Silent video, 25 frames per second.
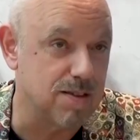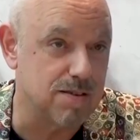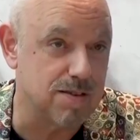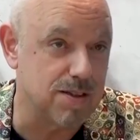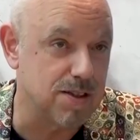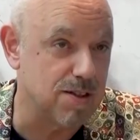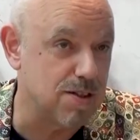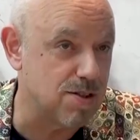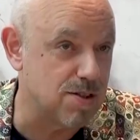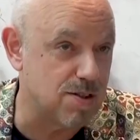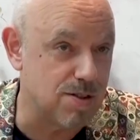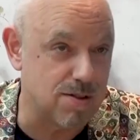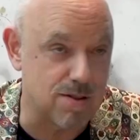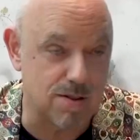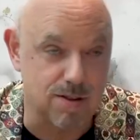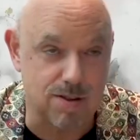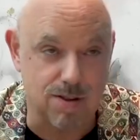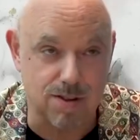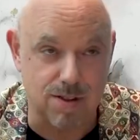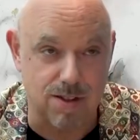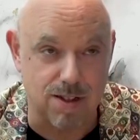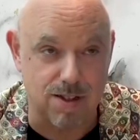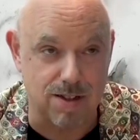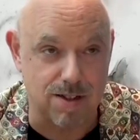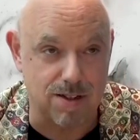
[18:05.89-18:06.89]
There's
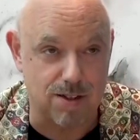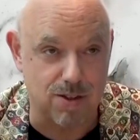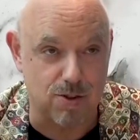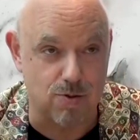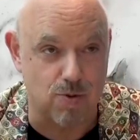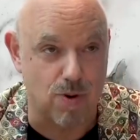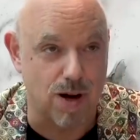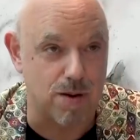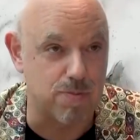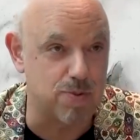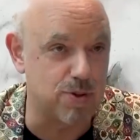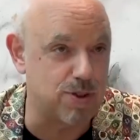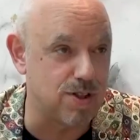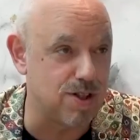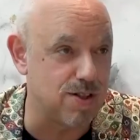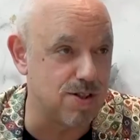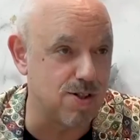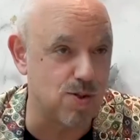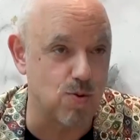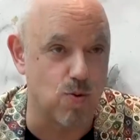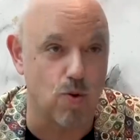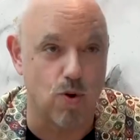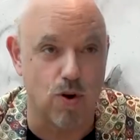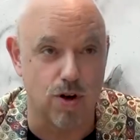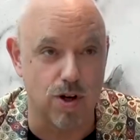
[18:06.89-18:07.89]

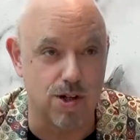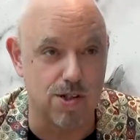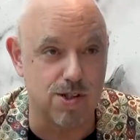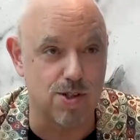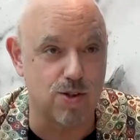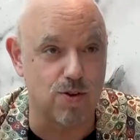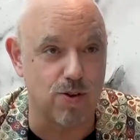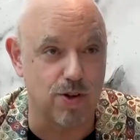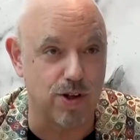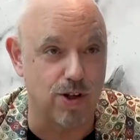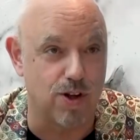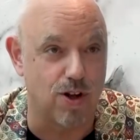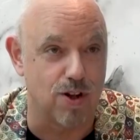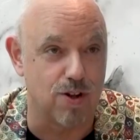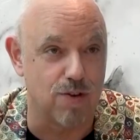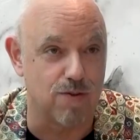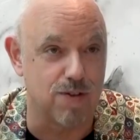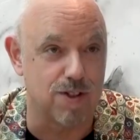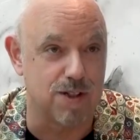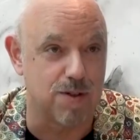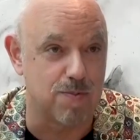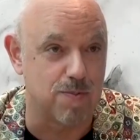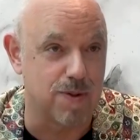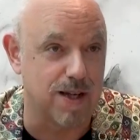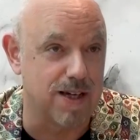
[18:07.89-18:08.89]
disruptions, wars going all
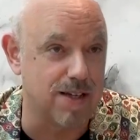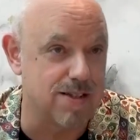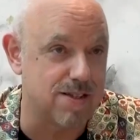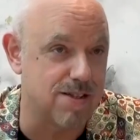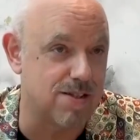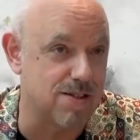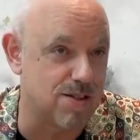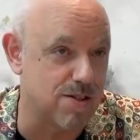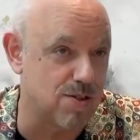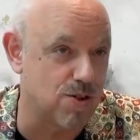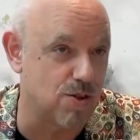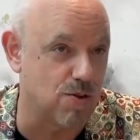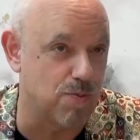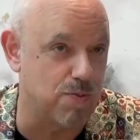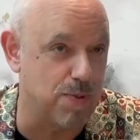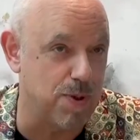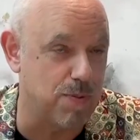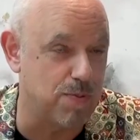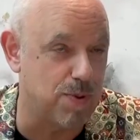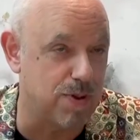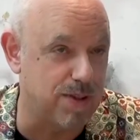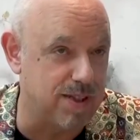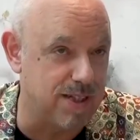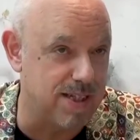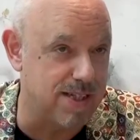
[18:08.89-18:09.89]
over the place. So
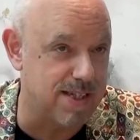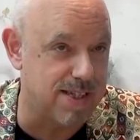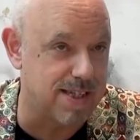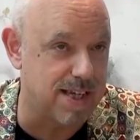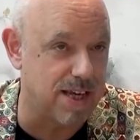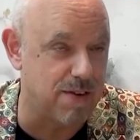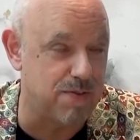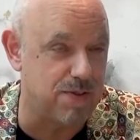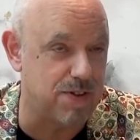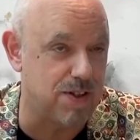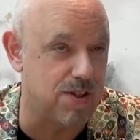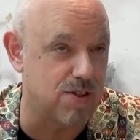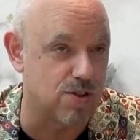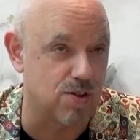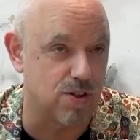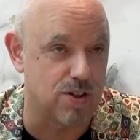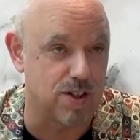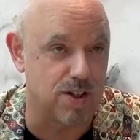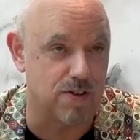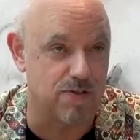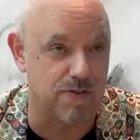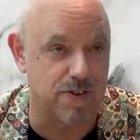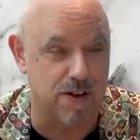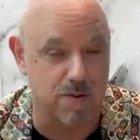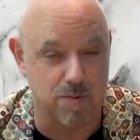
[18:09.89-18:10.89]
people need safety so
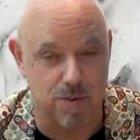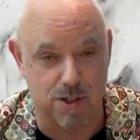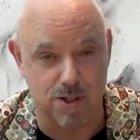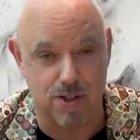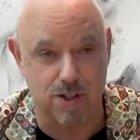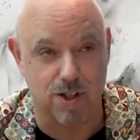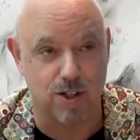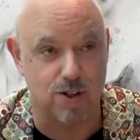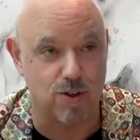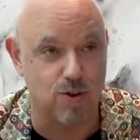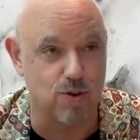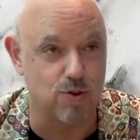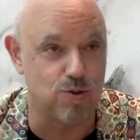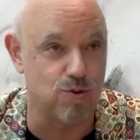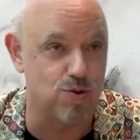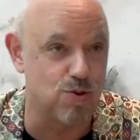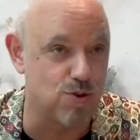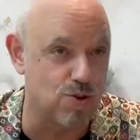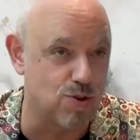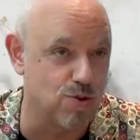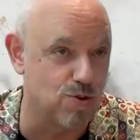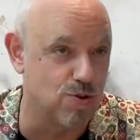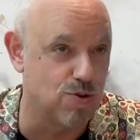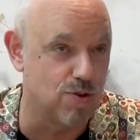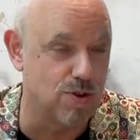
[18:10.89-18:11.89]
their families can go to
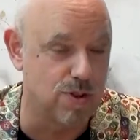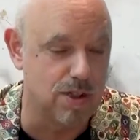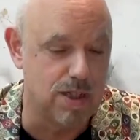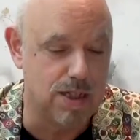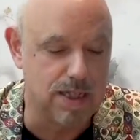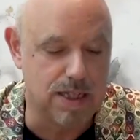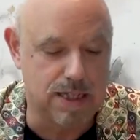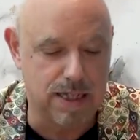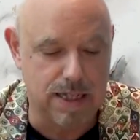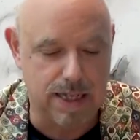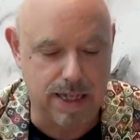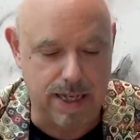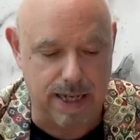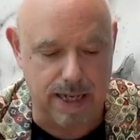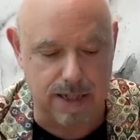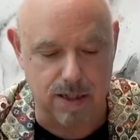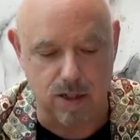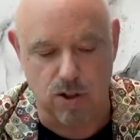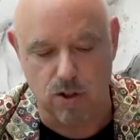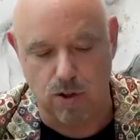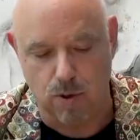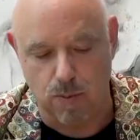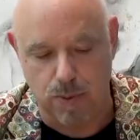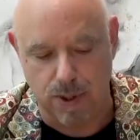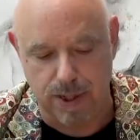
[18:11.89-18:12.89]
school
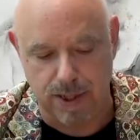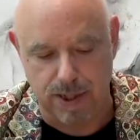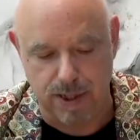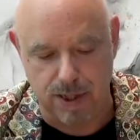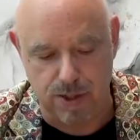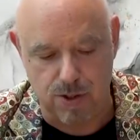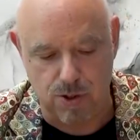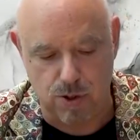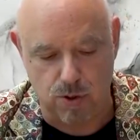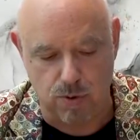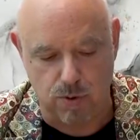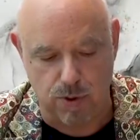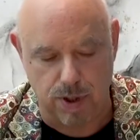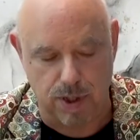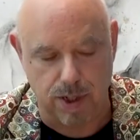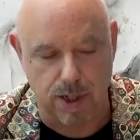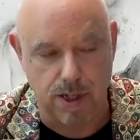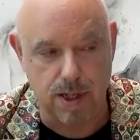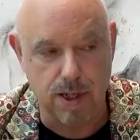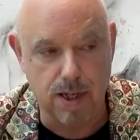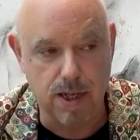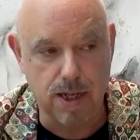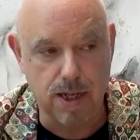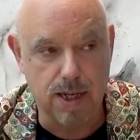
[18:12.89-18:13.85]
and nobody needs to worry.